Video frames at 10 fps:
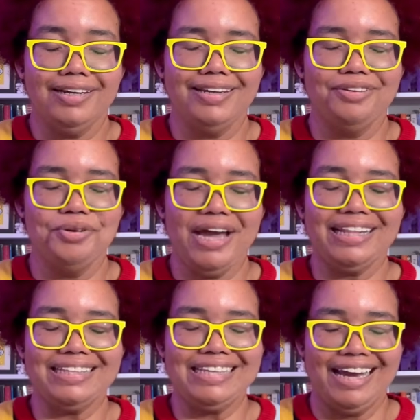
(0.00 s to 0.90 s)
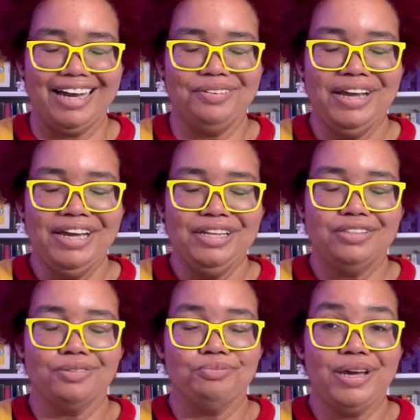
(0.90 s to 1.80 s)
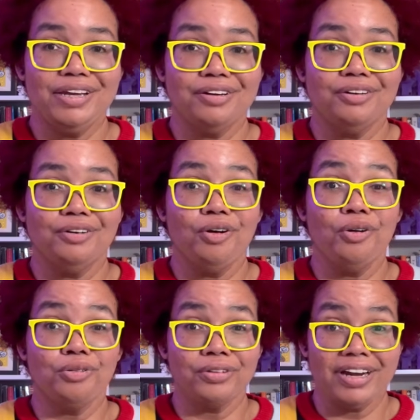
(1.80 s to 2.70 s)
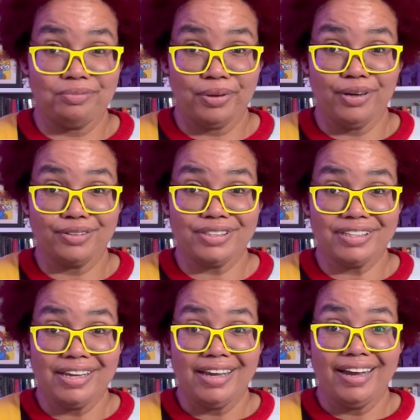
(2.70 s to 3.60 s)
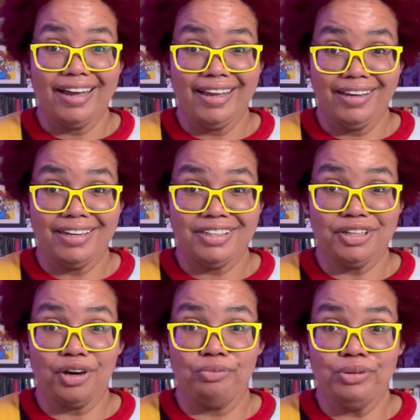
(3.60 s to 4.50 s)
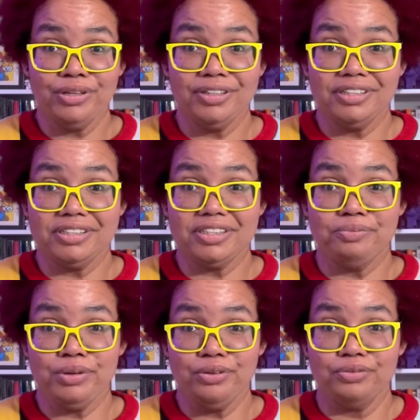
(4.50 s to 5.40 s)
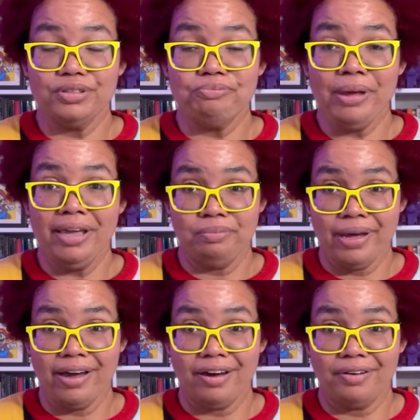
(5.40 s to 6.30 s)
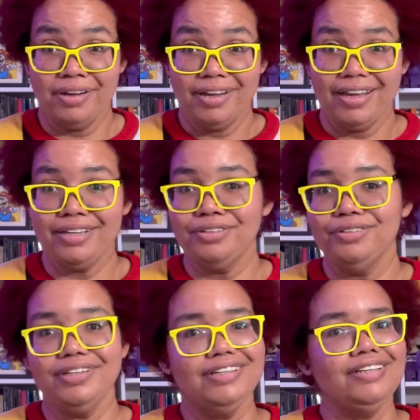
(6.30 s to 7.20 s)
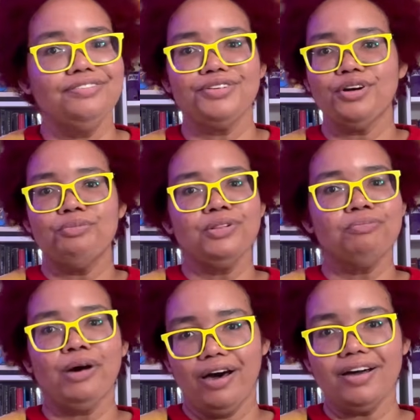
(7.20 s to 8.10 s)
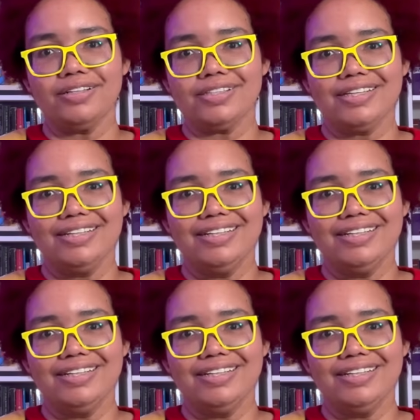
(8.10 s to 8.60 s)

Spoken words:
you had the time to make a whole Reddit post and open a dispute with PayPal, and you ain't even opened the box.